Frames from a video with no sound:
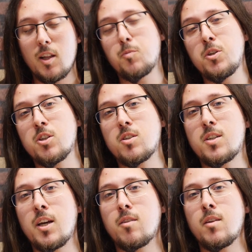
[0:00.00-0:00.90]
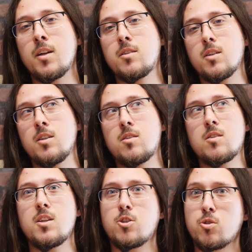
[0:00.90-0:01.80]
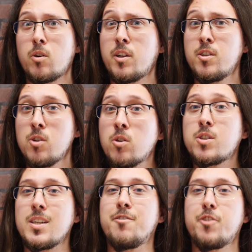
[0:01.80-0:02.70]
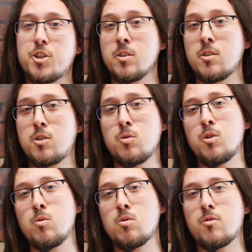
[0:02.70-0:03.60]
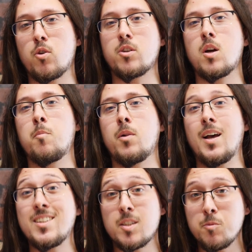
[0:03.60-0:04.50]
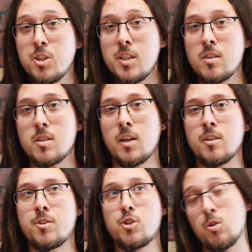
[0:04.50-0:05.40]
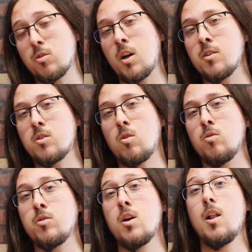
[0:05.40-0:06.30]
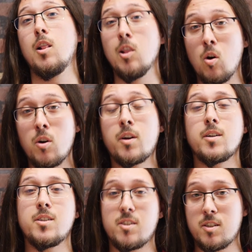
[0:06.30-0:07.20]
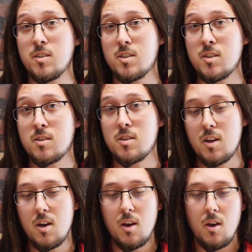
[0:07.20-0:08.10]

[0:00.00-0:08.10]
let me just state that it's naturally not efficient to use, for example, SMGs and shotguns on long distances.